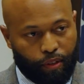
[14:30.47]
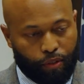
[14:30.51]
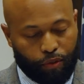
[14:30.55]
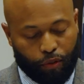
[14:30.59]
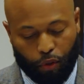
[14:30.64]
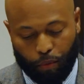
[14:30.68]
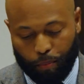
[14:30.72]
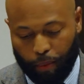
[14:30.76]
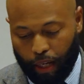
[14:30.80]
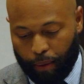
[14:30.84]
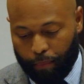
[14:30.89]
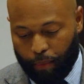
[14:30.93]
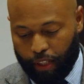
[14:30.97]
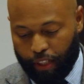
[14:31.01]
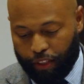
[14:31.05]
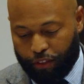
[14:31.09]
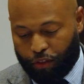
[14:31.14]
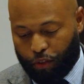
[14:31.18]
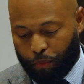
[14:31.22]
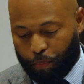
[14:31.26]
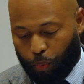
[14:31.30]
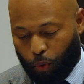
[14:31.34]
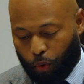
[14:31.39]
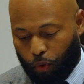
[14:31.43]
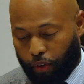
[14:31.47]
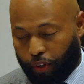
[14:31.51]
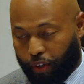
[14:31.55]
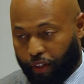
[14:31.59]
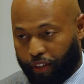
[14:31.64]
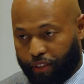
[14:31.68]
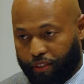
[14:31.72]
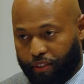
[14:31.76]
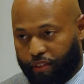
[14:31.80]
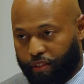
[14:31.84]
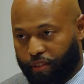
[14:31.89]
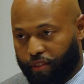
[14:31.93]
To my many
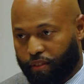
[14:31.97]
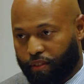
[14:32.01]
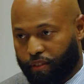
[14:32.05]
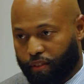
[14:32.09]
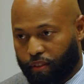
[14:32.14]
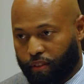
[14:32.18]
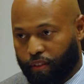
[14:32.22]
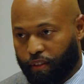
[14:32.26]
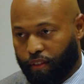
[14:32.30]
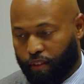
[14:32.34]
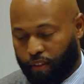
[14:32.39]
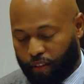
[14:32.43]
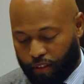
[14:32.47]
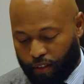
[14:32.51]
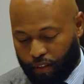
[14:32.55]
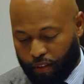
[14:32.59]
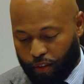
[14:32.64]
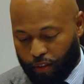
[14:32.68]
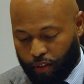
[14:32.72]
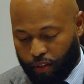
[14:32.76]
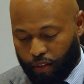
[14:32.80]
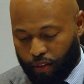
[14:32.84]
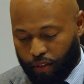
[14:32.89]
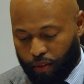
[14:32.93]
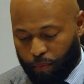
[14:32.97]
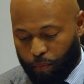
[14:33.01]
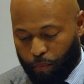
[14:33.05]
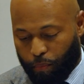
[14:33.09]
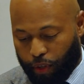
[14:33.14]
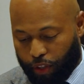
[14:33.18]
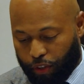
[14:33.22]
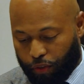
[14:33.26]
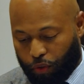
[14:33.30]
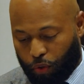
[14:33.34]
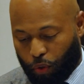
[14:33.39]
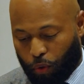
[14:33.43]
supporters,
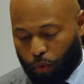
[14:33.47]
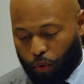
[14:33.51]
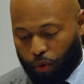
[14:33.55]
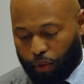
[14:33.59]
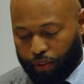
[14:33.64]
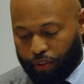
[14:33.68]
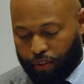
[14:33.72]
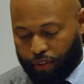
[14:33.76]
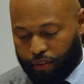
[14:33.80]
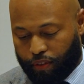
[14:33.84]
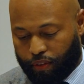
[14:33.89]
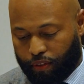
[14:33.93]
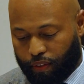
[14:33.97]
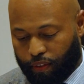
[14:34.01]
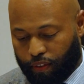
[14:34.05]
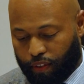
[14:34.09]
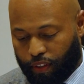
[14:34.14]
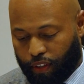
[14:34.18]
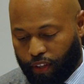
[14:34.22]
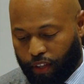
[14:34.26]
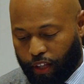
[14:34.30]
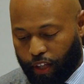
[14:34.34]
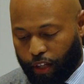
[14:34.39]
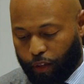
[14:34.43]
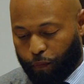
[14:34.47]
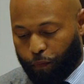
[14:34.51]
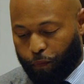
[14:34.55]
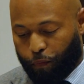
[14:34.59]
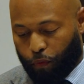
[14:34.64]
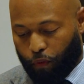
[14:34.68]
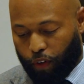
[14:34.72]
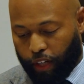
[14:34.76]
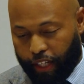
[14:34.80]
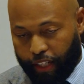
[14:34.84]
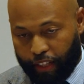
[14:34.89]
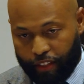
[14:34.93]
mentors, and
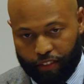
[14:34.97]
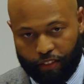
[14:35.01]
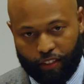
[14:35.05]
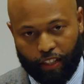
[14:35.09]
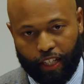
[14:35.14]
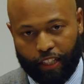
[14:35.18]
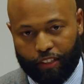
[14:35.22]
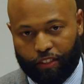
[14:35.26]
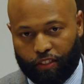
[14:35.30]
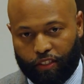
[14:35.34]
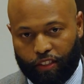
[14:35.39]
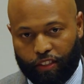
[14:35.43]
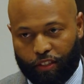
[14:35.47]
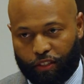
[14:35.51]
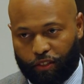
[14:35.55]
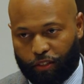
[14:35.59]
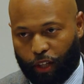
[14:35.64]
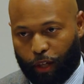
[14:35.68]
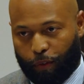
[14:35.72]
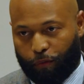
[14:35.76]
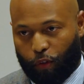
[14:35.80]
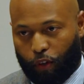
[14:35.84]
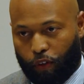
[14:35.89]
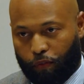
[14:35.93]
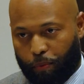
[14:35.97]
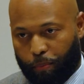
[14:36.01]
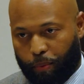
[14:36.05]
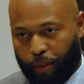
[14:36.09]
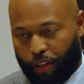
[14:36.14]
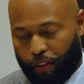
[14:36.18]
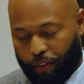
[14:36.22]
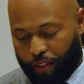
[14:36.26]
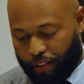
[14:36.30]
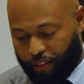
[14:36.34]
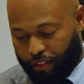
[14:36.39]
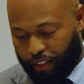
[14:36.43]
friends, and I see several of them
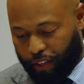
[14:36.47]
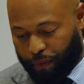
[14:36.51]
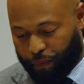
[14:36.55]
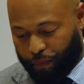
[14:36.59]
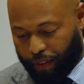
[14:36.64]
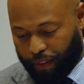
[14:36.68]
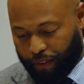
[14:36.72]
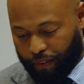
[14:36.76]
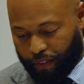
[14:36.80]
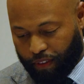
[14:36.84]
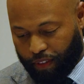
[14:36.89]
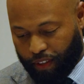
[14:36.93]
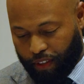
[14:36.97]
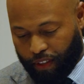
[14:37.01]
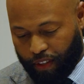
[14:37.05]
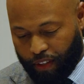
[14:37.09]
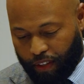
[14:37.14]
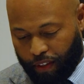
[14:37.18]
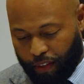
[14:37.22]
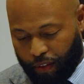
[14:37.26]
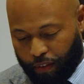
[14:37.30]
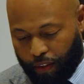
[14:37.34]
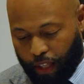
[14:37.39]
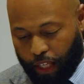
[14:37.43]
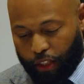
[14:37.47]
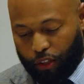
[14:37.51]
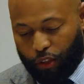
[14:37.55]
here this evening, thank